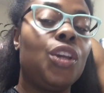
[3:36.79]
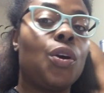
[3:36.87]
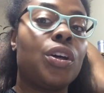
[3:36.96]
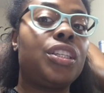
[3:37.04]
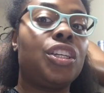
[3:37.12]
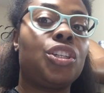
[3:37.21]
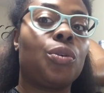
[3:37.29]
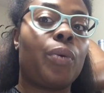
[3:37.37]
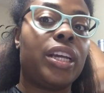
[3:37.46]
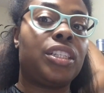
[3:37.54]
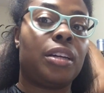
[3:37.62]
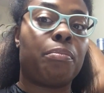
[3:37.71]
Your
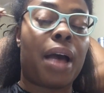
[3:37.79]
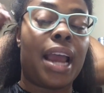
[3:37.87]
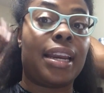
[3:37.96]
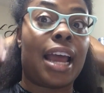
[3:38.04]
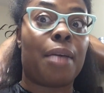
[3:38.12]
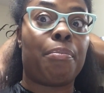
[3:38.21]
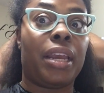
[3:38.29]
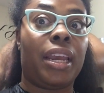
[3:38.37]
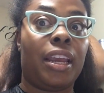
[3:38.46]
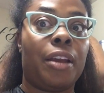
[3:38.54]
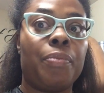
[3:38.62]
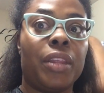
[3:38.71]
situation might not
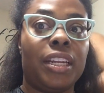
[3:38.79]
be